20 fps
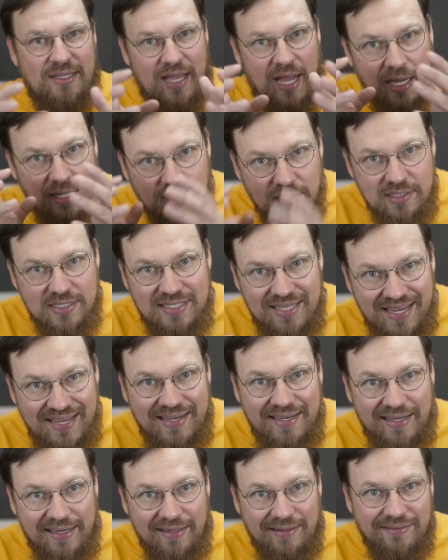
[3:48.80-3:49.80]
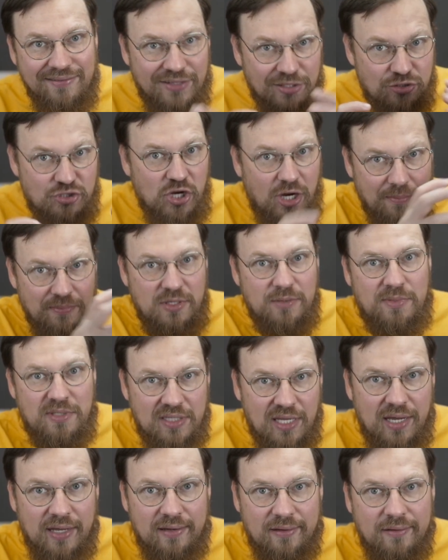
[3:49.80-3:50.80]
Understanding the job to be
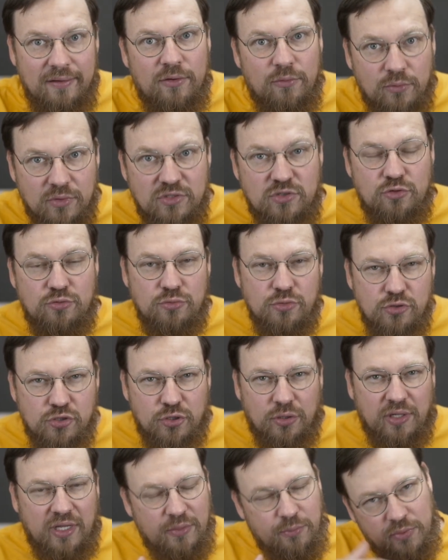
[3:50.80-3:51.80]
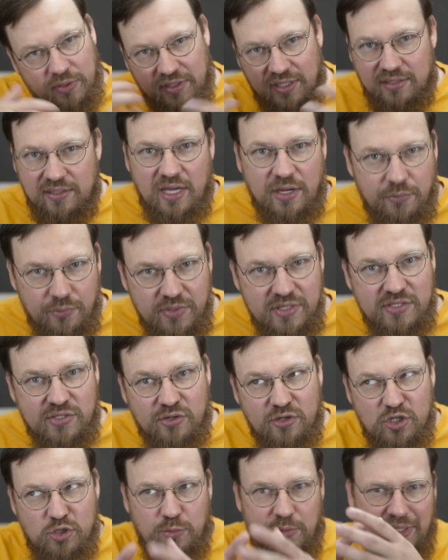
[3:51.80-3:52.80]
done was crucial, and we did that
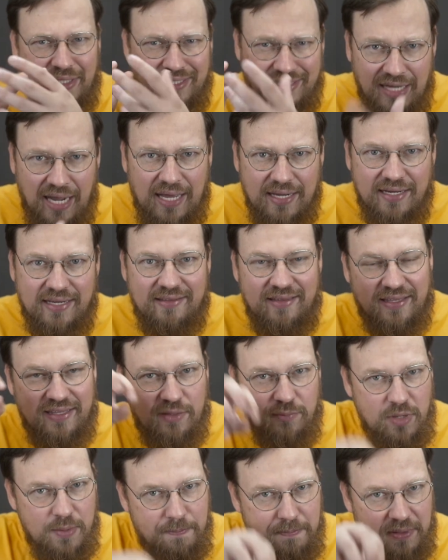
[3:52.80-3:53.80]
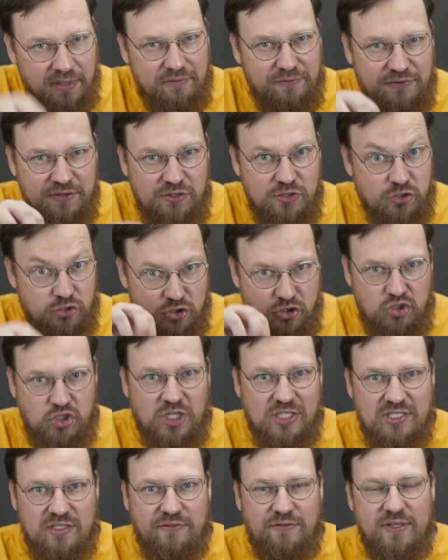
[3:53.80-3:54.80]
research, we got it, and then we built features
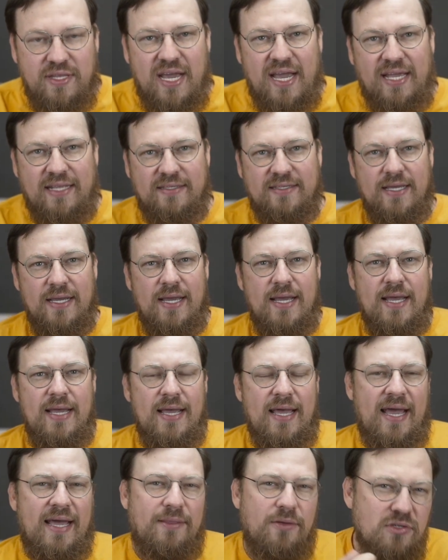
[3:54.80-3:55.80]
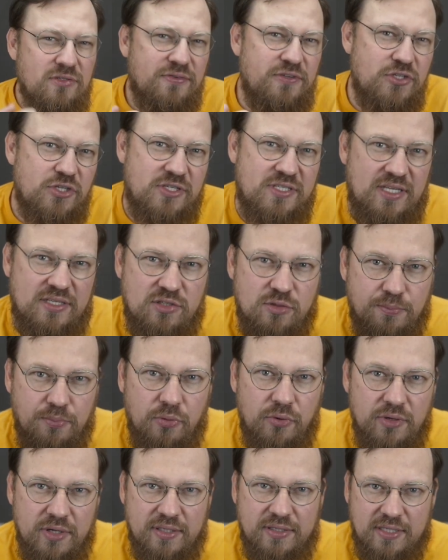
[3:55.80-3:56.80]
just for that. And those features that
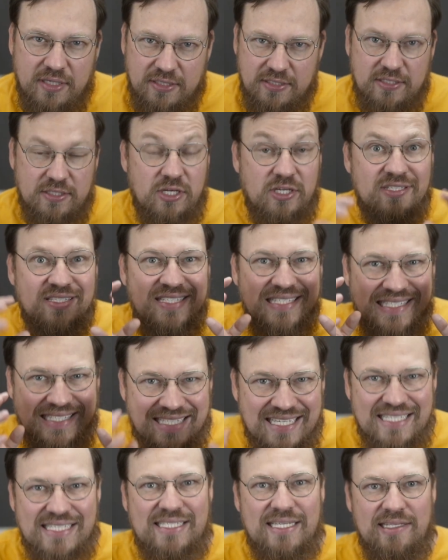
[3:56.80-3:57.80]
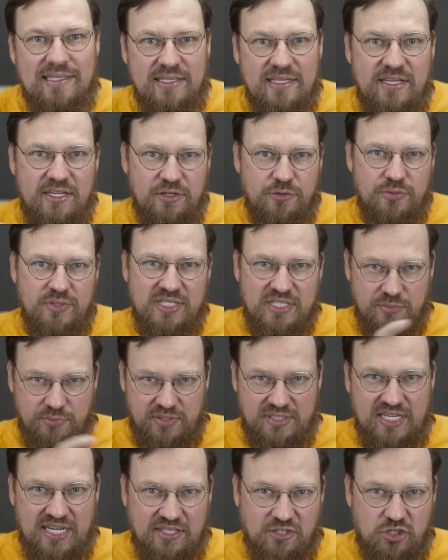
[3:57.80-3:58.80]
supported this consistently increased
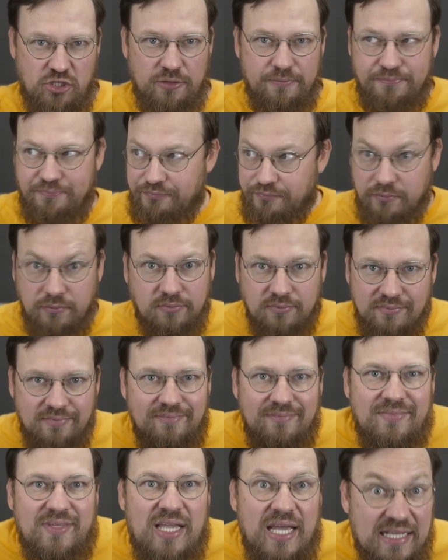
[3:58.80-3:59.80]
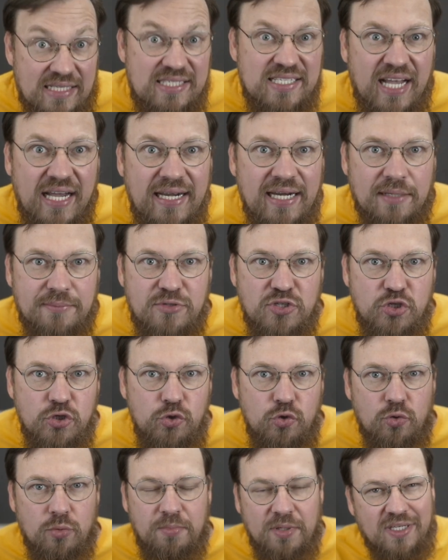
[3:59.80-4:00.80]
retention and signups
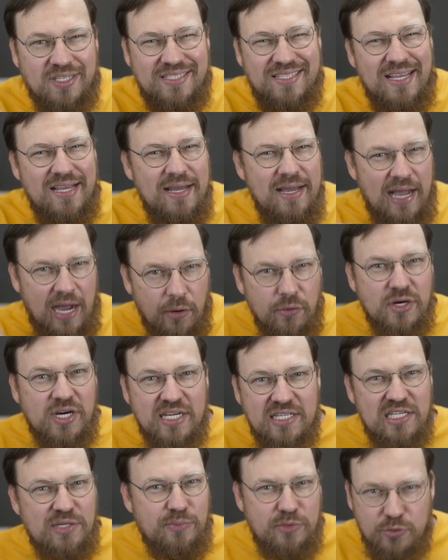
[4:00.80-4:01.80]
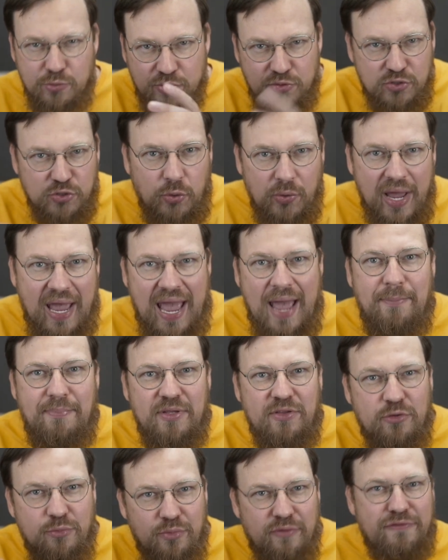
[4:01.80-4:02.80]
too, because our customers were so
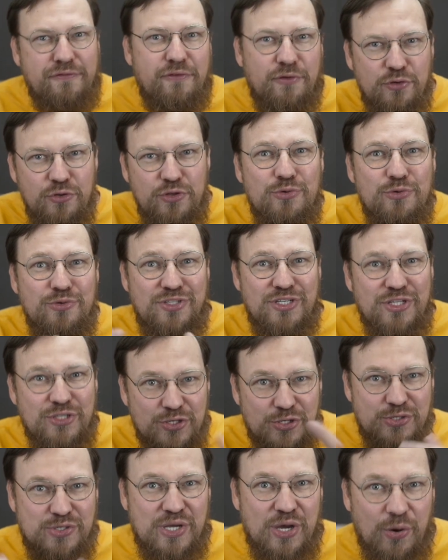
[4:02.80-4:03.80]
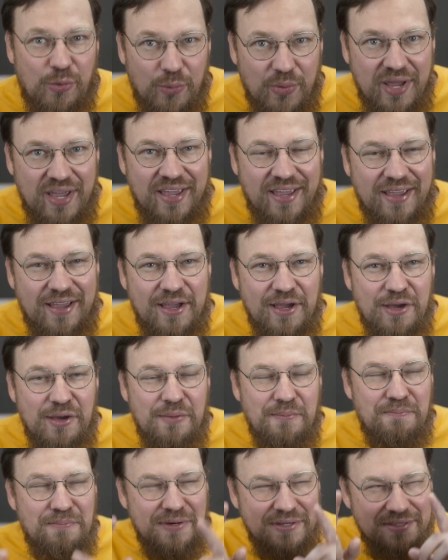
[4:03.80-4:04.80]
happy to refer teachers our way,
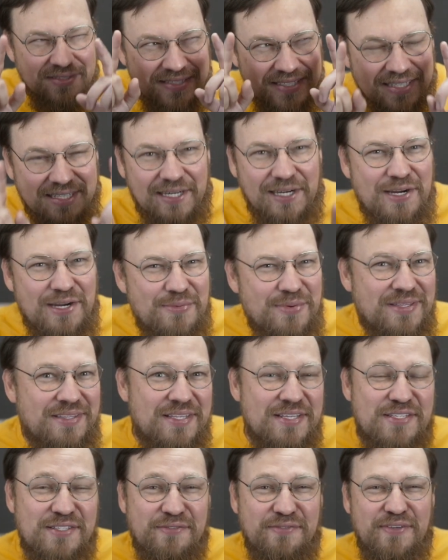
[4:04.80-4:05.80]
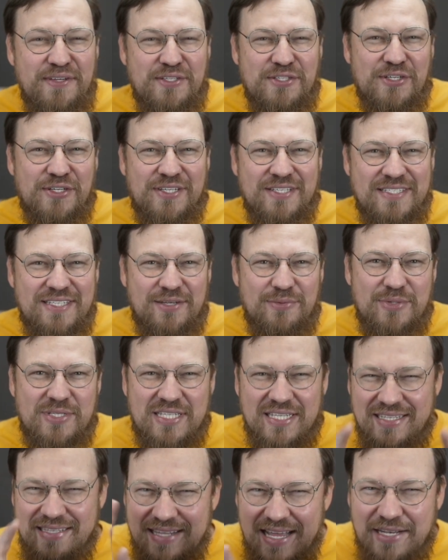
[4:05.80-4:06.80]
particularly with this feature, because it was
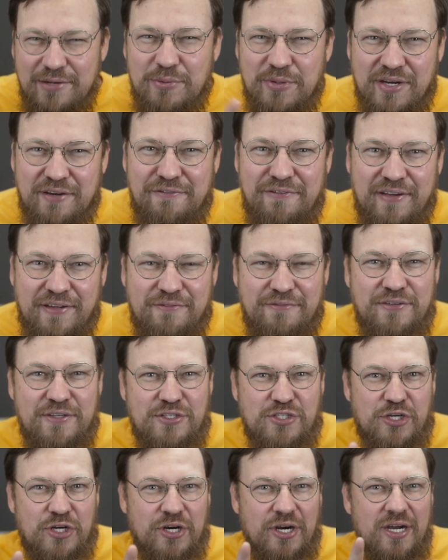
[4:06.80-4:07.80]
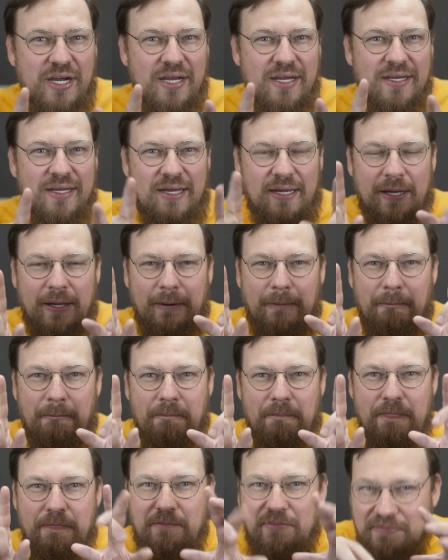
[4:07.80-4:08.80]
a network effect feature
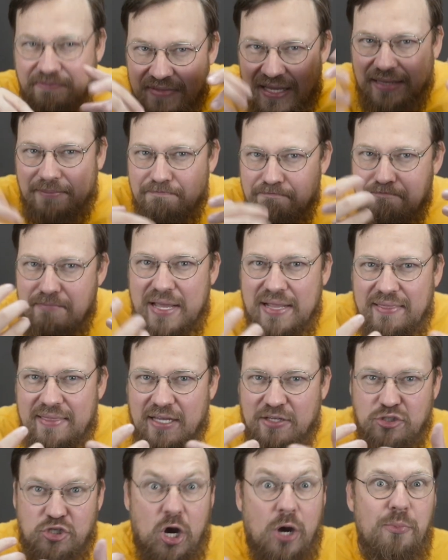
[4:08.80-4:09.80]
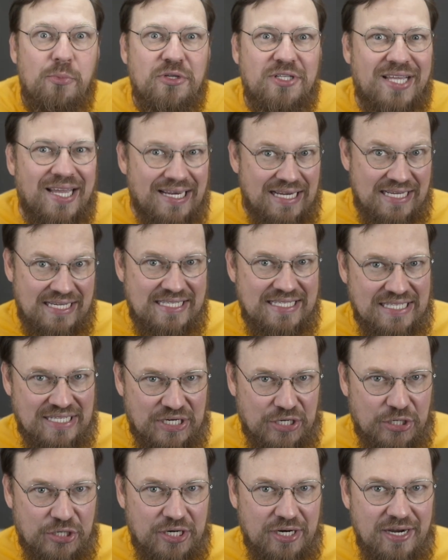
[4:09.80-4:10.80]
that meant their job would get
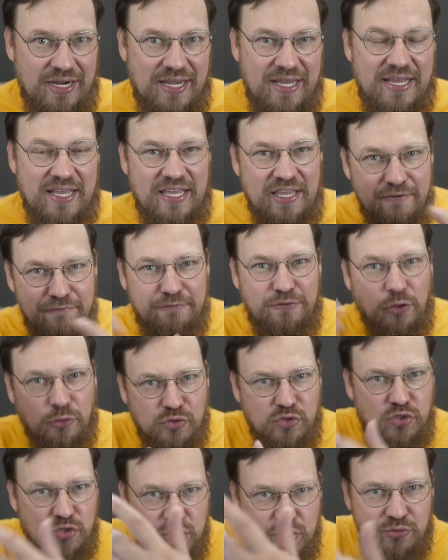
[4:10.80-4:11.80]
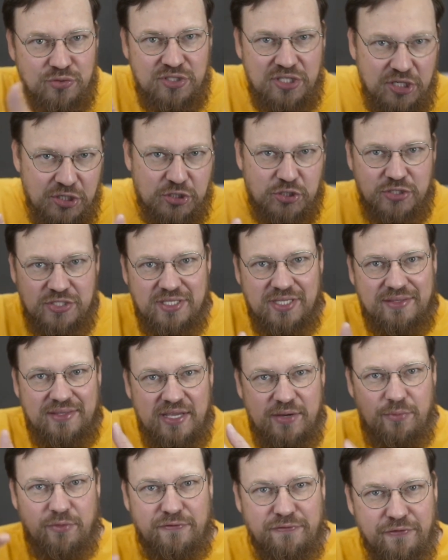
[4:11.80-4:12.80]
easier if those new teachers that
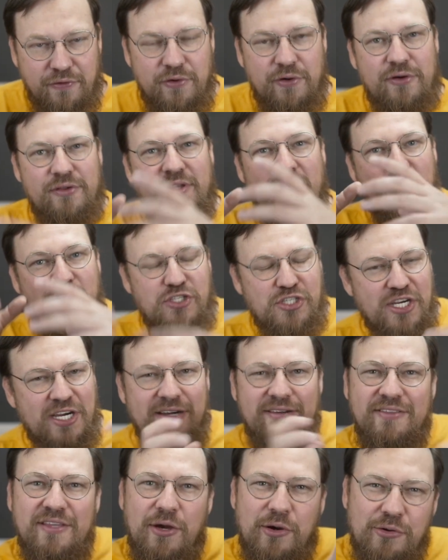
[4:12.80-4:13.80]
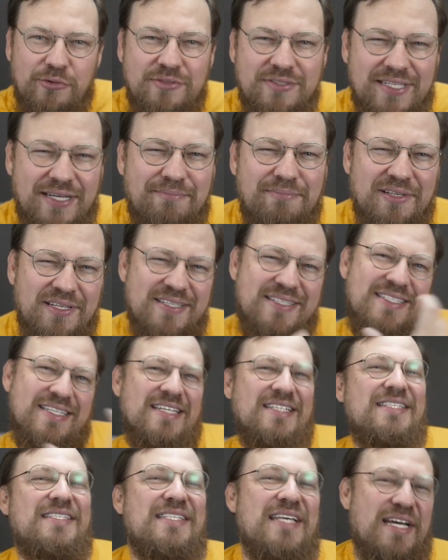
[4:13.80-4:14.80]
they referred shared their own templates
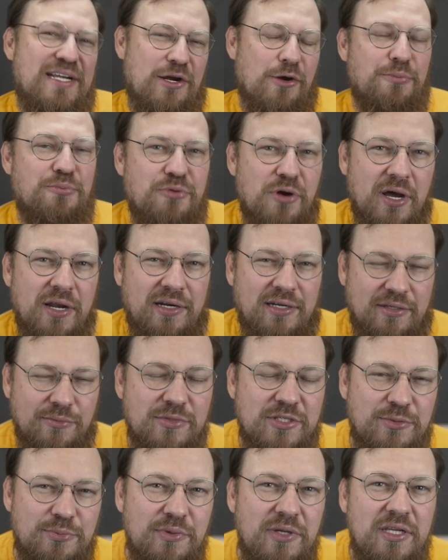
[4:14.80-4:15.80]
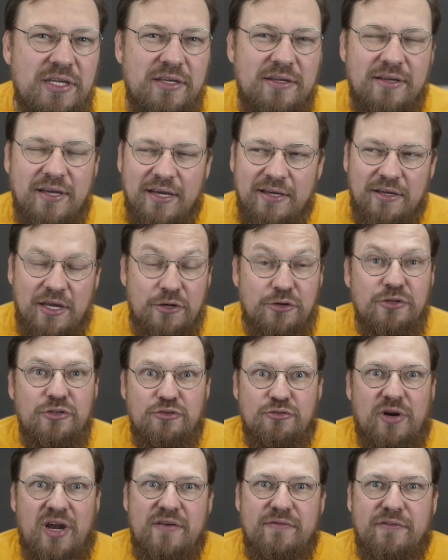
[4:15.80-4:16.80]
inside our product. It was really a good
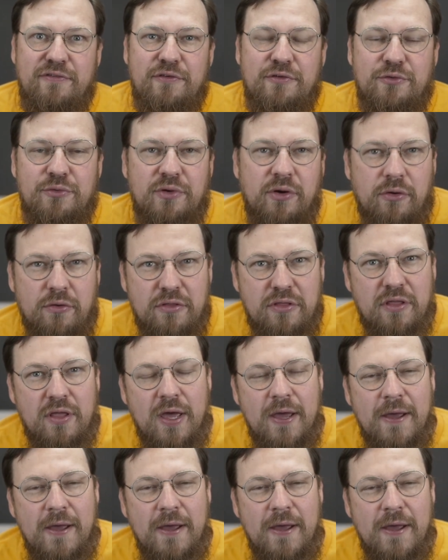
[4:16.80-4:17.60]
driver for growth.